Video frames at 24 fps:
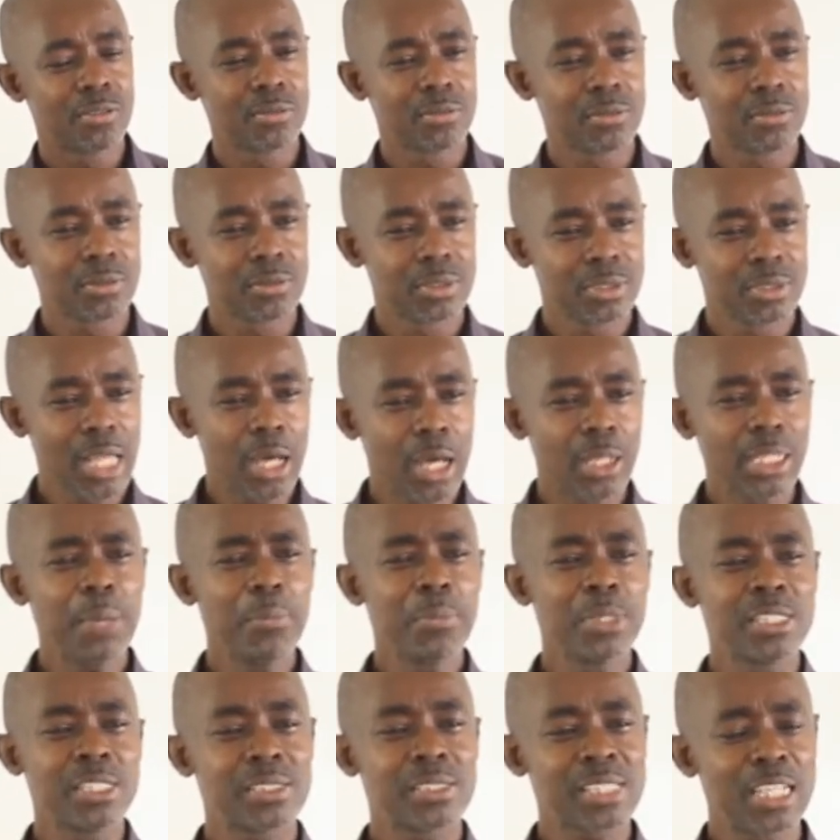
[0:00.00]
Now, let me
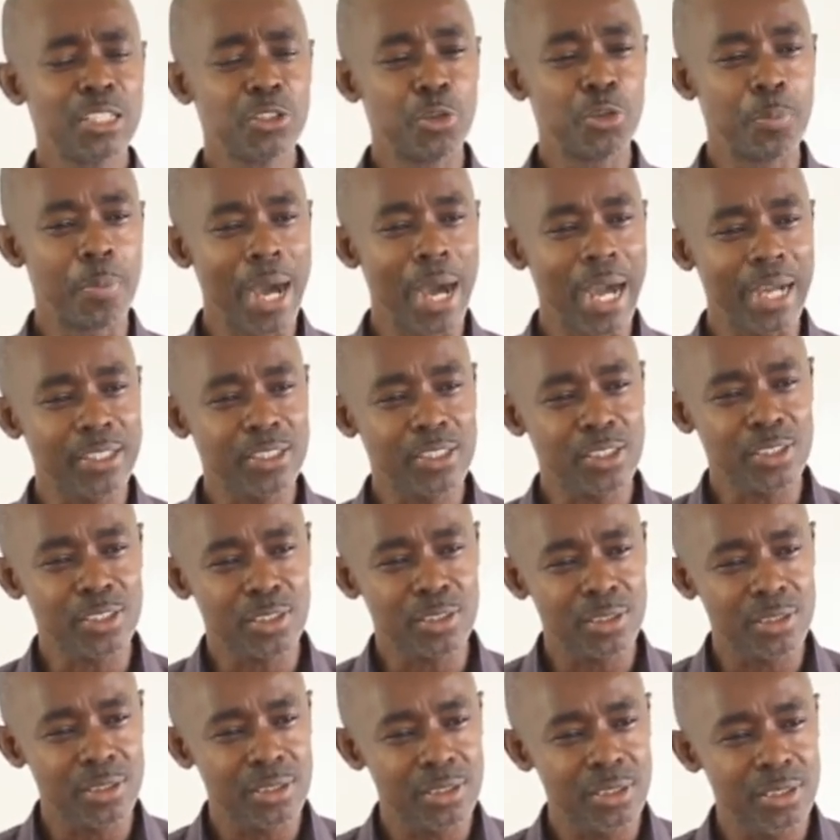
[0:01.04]
send you back
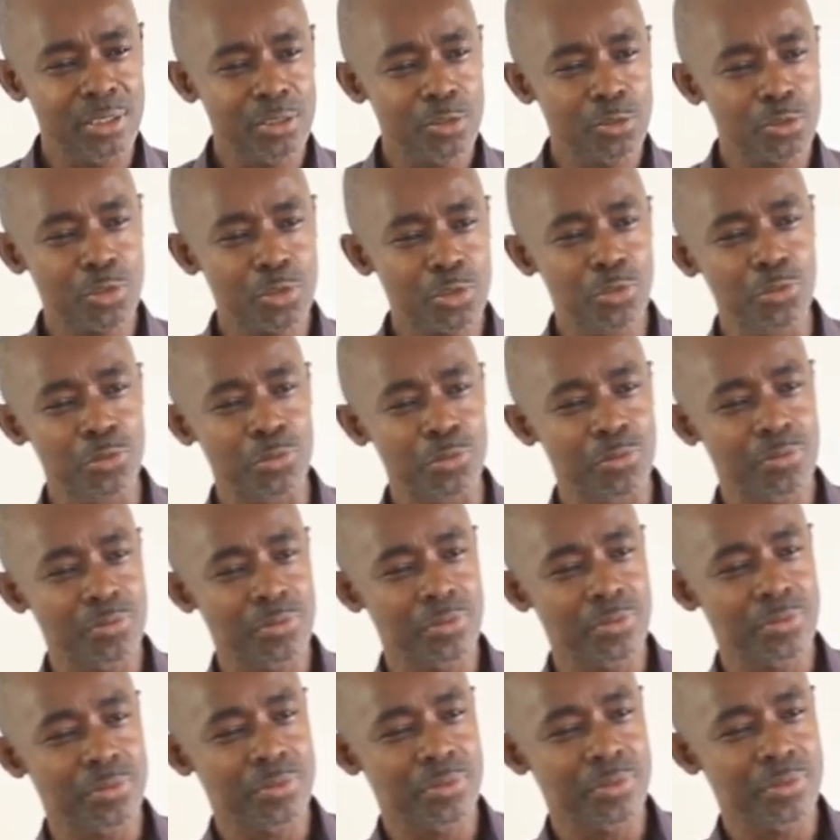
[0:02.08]
to
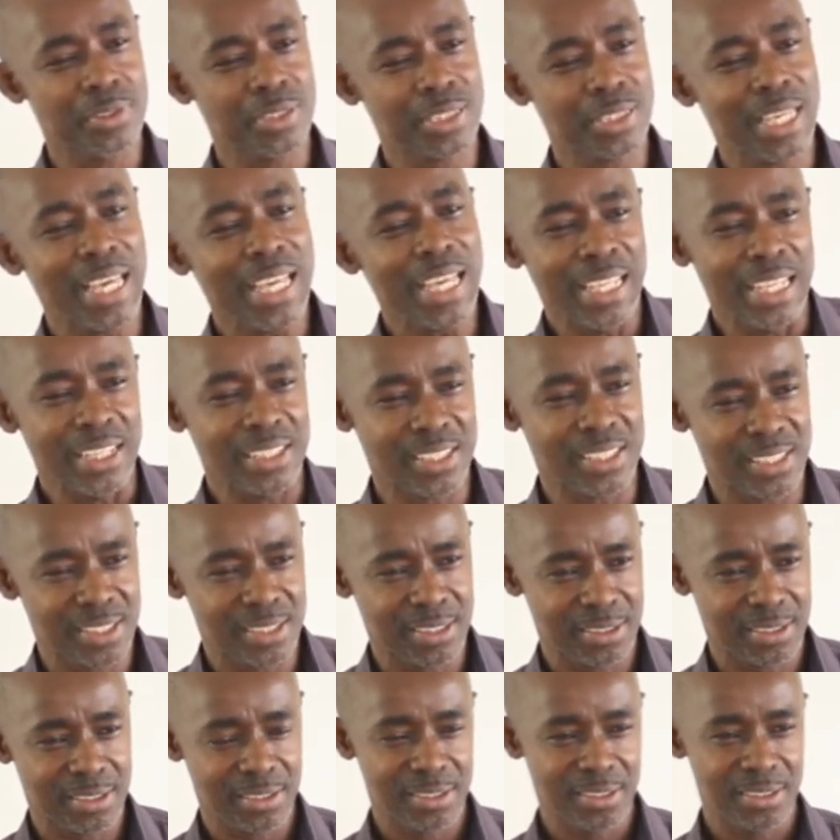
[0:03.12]
scalars.
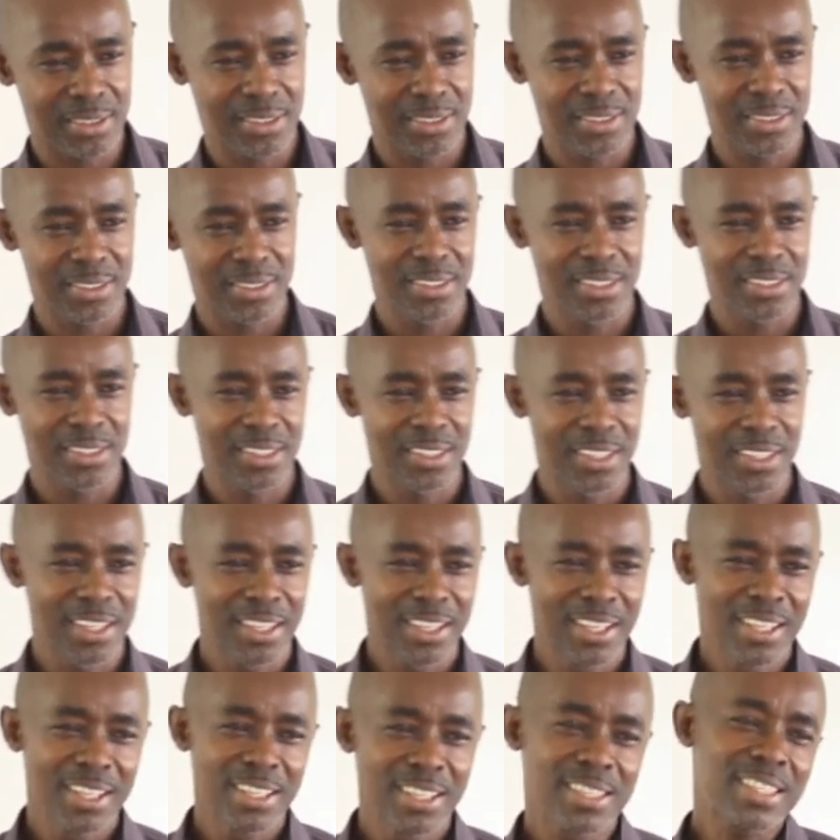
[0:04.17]

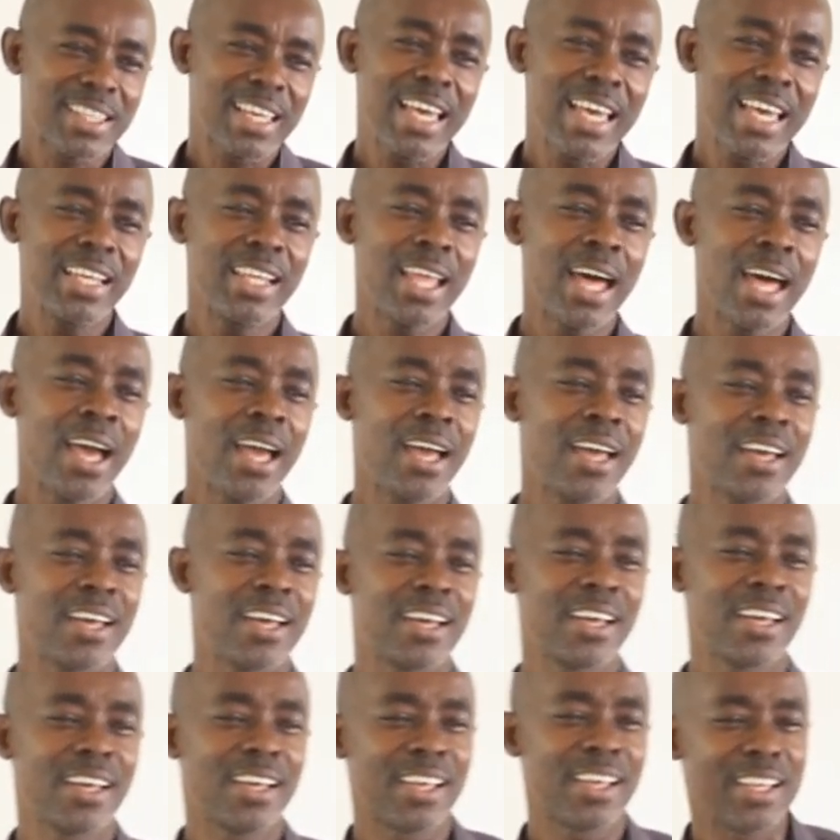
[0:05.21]
Scalar
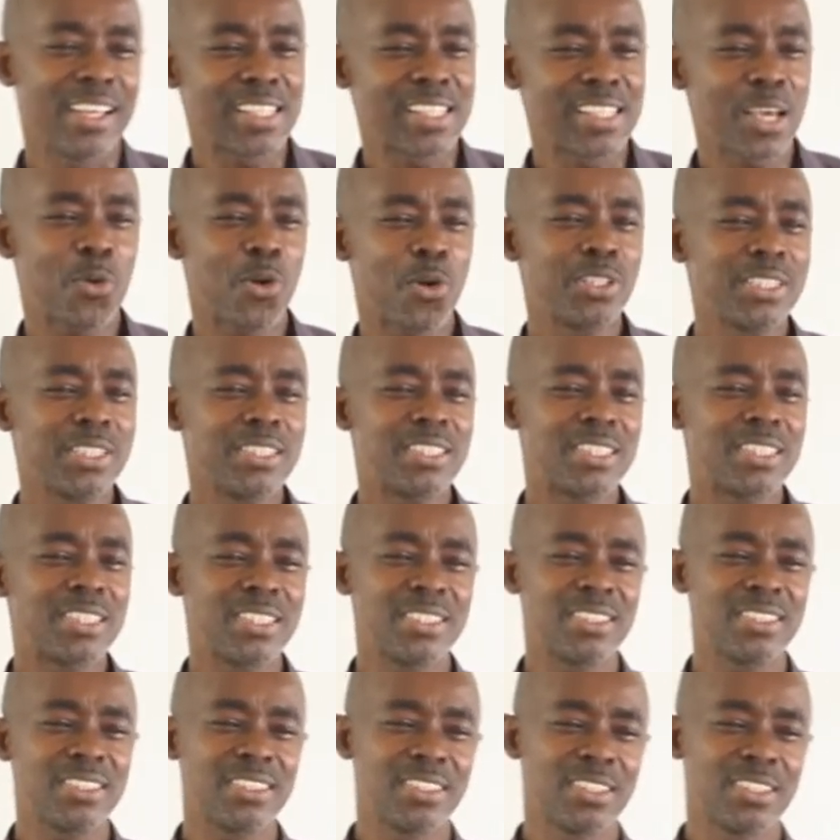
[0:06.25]
is a quantity
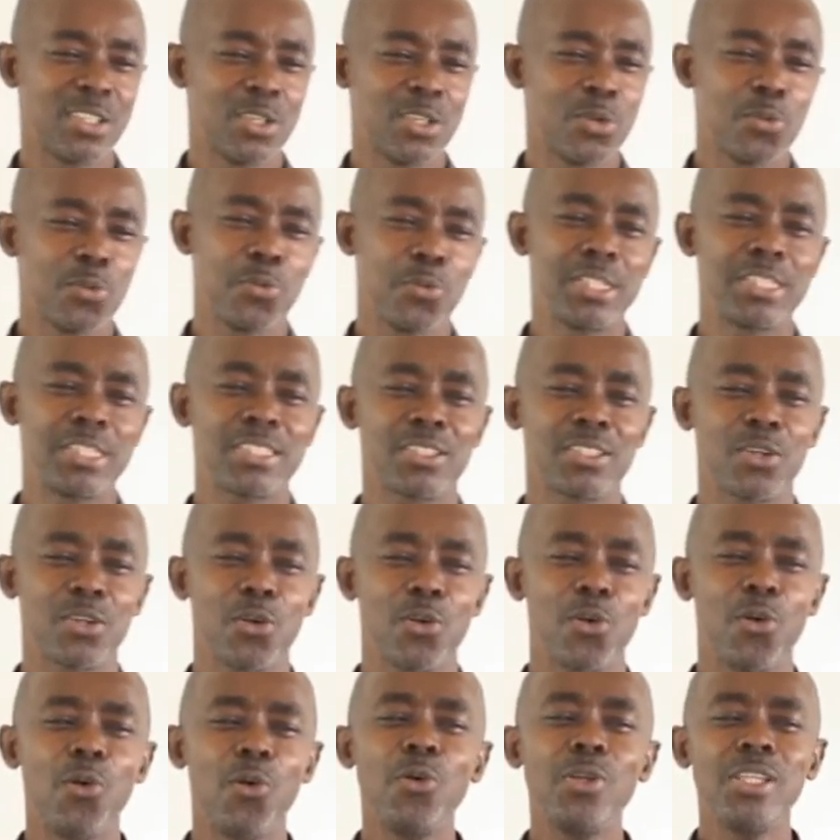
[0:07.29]
with
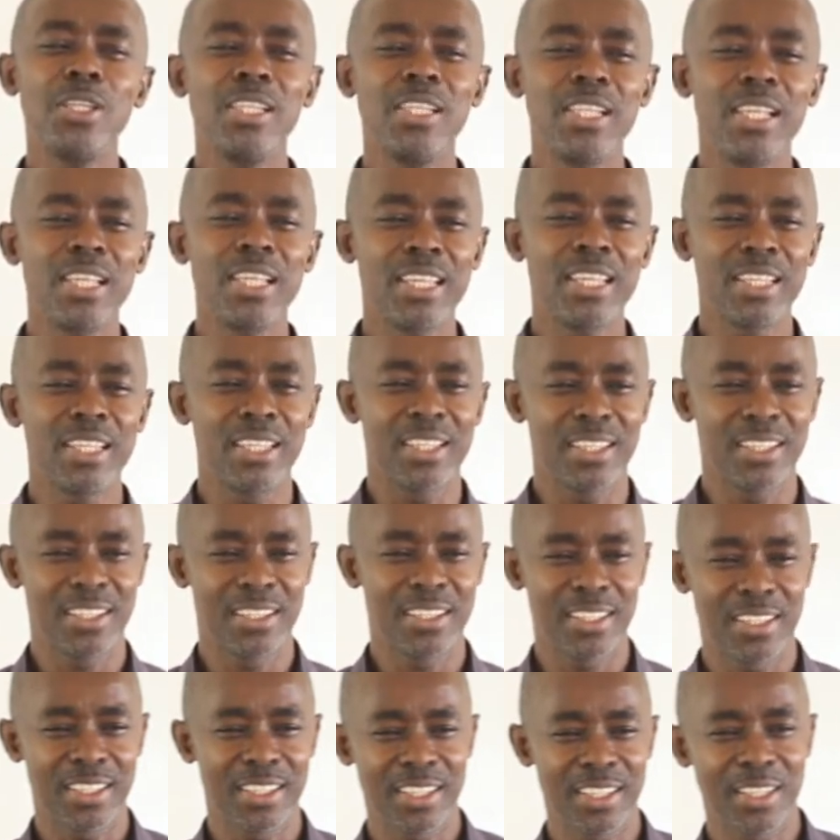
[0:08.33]
only
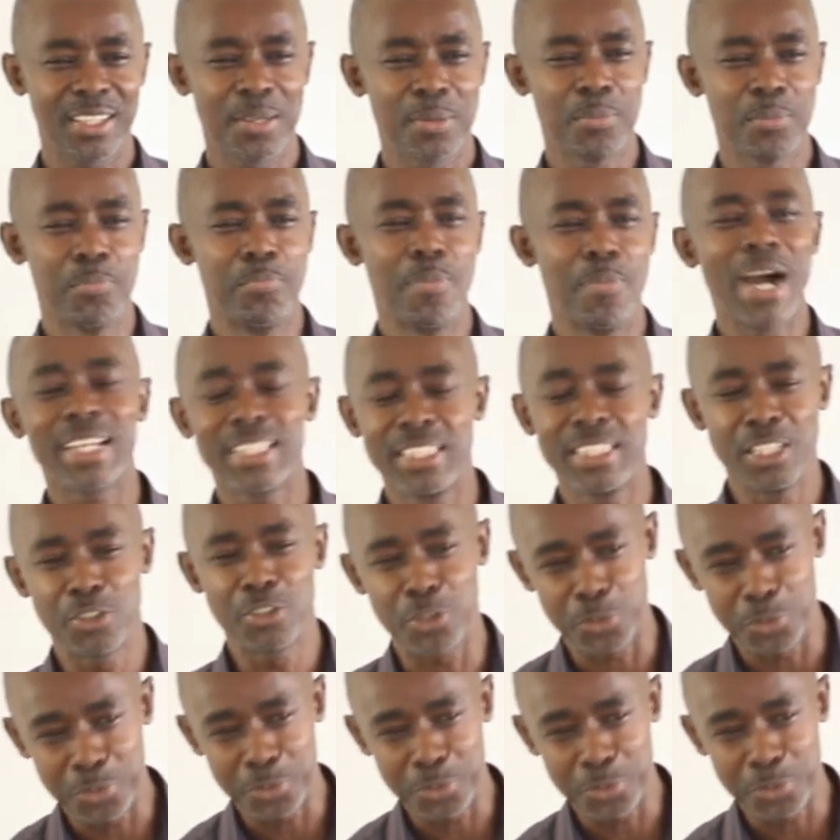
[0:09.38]
magnitude.